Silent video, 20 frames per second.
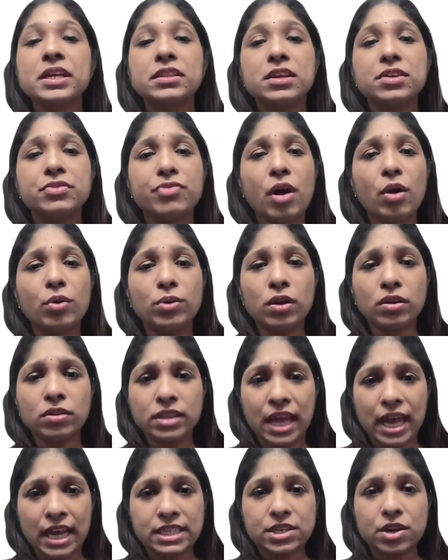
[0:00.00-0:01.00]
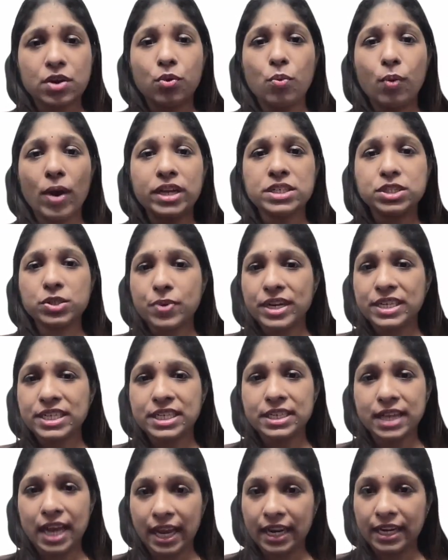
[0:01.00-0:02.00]
They found out that
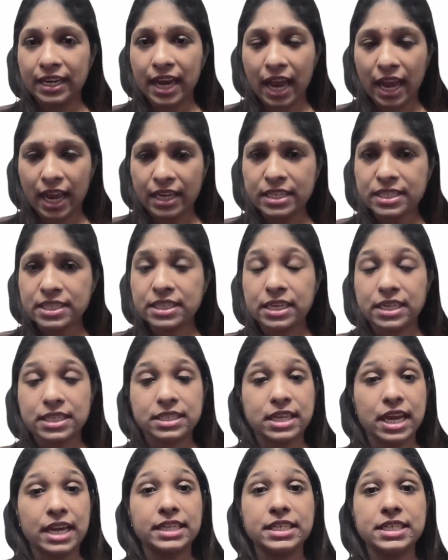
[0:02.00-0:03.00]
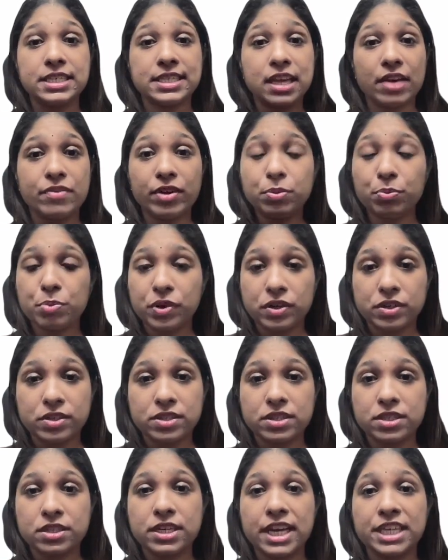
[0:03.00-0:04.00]
129 eyes, that is
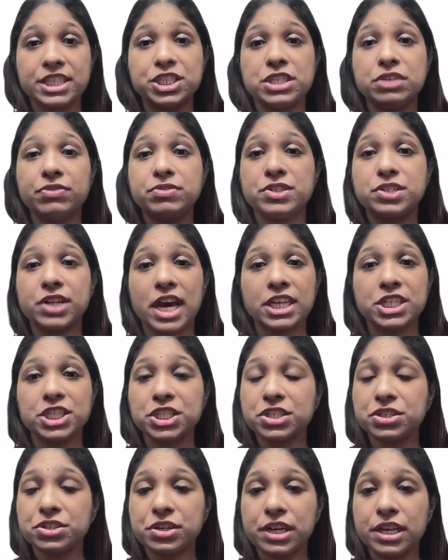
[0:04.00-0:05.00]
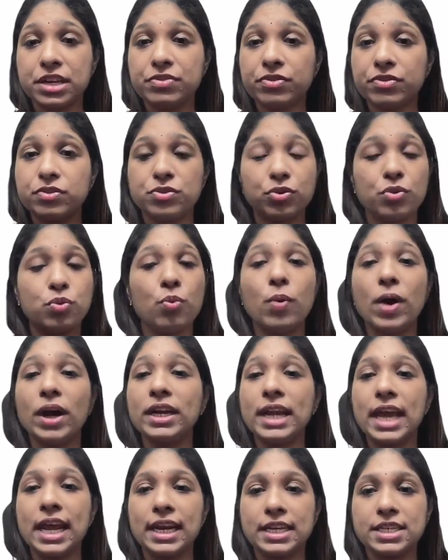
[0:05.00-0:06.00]
97%, achieved traction relief through
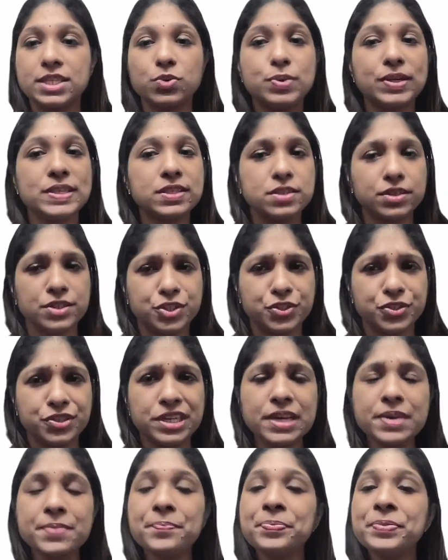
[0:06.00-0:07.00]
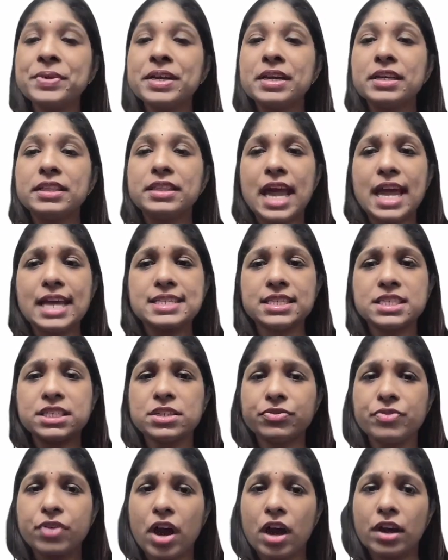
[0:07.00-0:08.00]
one LSV surgery. The
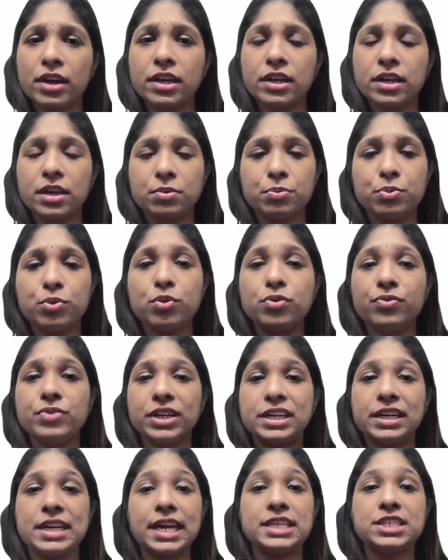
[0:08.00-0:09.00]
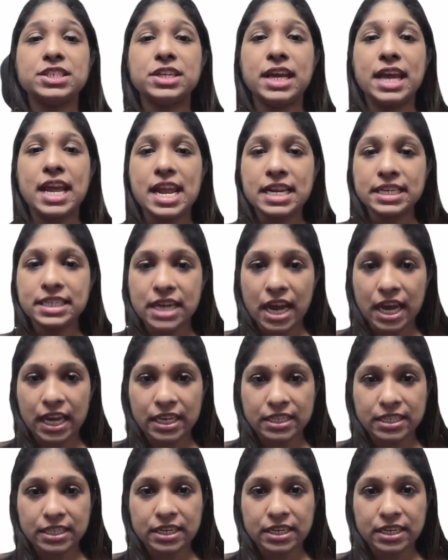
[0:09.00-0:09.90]
extent of RDE improved in 98 eyes,